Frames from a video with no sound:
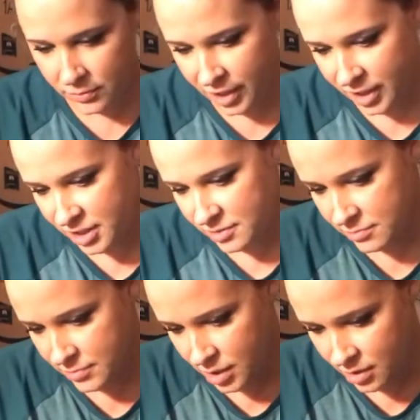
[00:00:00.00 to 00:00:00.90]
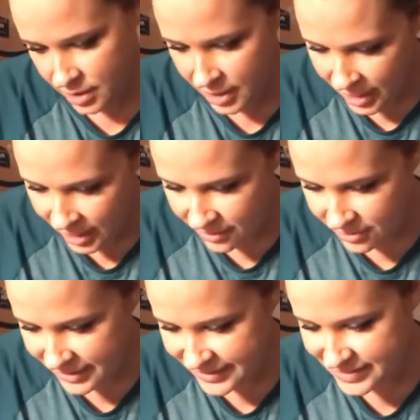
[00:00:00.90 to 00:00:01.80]
Um,
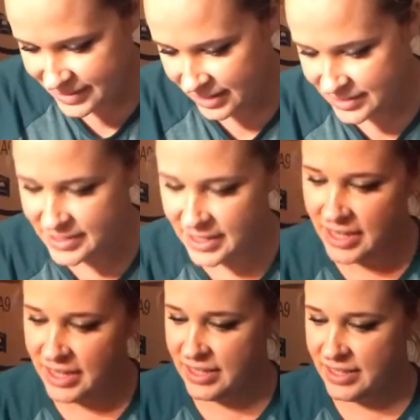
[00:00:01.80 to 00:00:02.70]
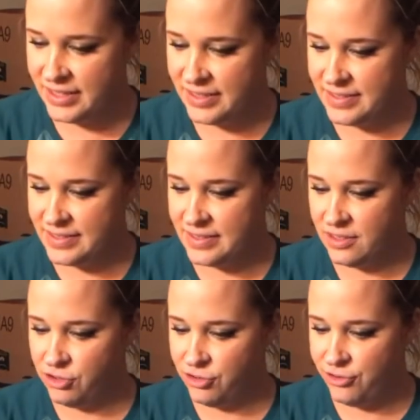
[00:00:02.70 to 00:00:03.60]
this scent is
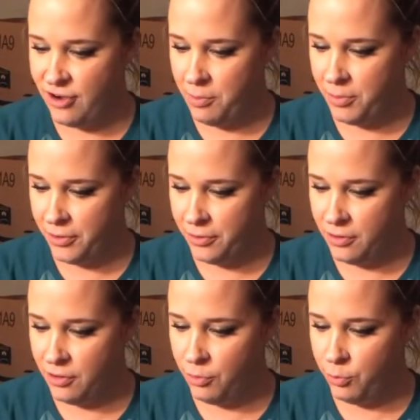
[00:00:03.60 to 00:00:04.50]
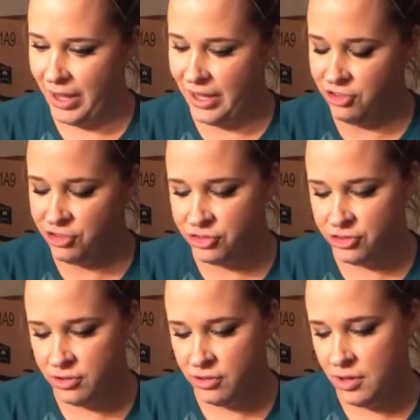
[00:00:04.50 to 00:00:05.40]
Tropical
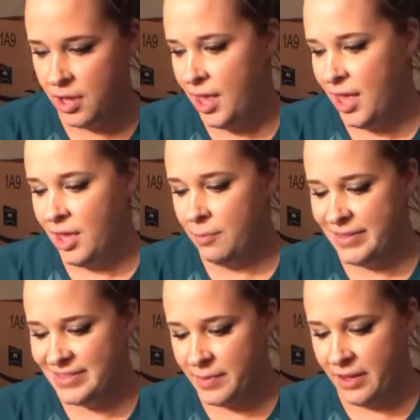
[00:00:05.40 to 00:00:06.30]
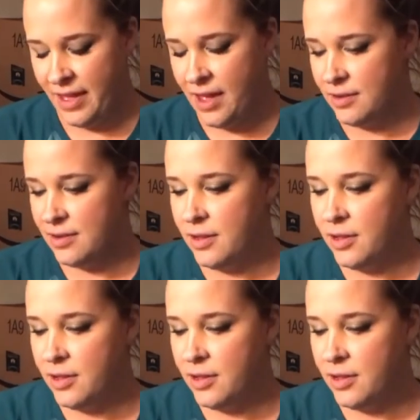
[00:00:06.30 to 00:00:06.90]
Wish. You smell that?